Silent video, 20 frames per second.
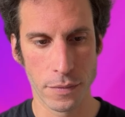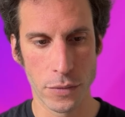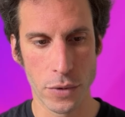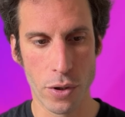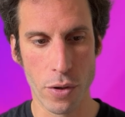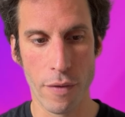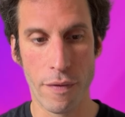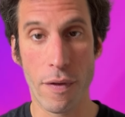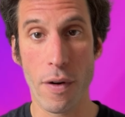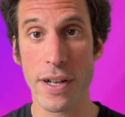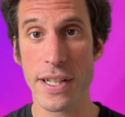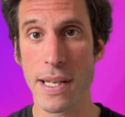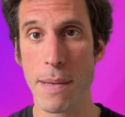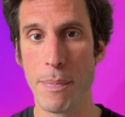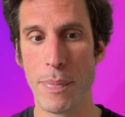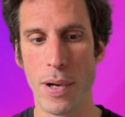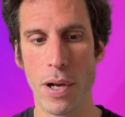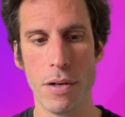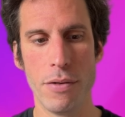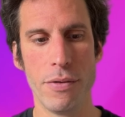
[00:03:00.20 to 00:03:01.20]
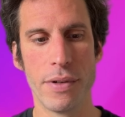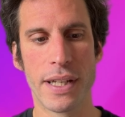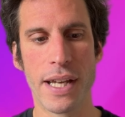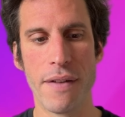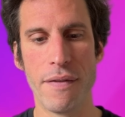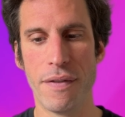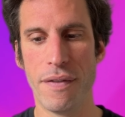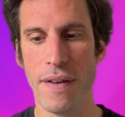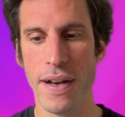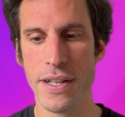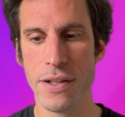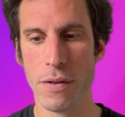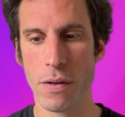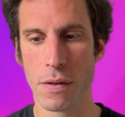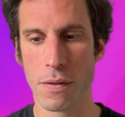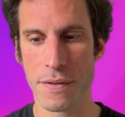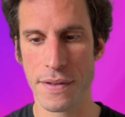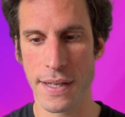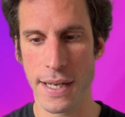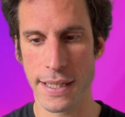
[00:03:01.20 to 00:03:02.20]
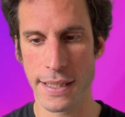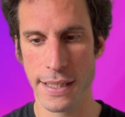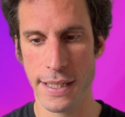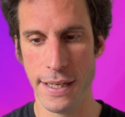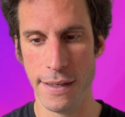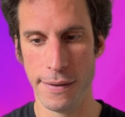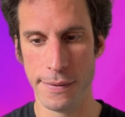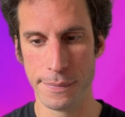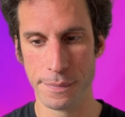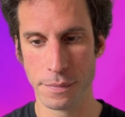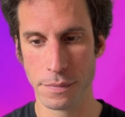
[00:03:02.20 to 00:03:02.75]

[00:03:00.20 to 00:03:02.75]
So for example, you can find the contact here.